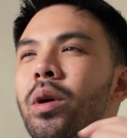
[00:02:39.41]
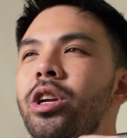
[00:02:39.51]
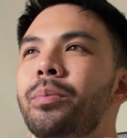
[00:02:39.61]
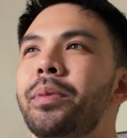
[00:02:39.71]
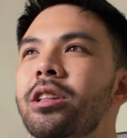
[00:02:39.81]
when
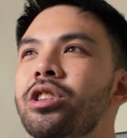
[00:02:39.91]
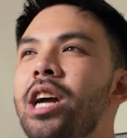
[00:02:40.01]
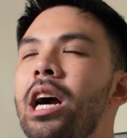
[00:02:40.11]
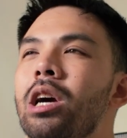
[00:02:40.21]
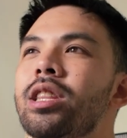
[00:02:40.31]
your bearded
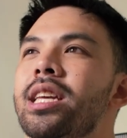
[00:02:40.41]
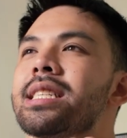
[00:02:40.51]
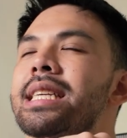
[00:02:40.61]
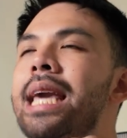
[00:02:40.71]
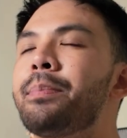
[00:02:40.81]
dragon
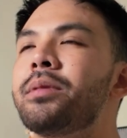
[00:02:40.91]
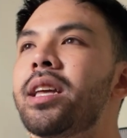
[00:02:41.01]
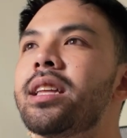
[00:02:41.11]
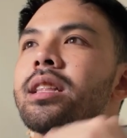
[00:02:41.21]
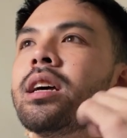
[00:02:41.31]
is kept
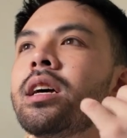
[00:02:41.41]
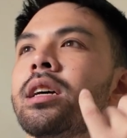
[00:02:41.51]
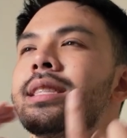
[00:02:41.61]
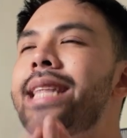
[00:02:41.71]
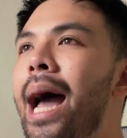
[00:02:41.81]
in
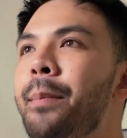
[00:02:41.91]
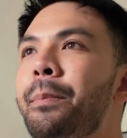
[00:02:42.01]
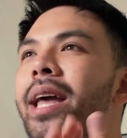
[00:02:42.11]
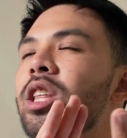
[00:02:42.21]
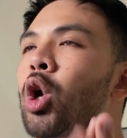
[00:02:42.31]

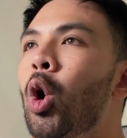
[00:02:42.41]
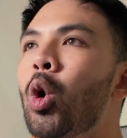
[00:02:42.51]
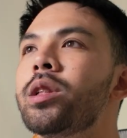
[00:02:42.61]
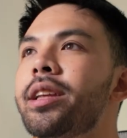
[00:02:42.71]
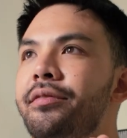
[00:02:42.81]
damp and
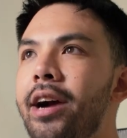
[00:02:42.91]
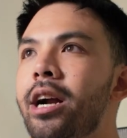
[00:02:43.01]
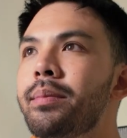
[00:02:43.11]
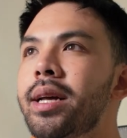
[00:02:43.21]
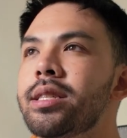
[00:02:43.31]
cold
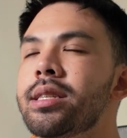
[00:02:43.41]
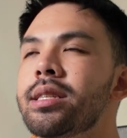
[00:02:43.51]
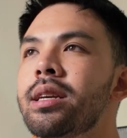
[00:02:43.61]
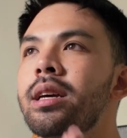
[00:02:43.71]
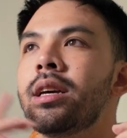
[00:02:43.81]

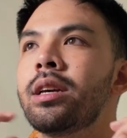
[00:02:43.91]
environments.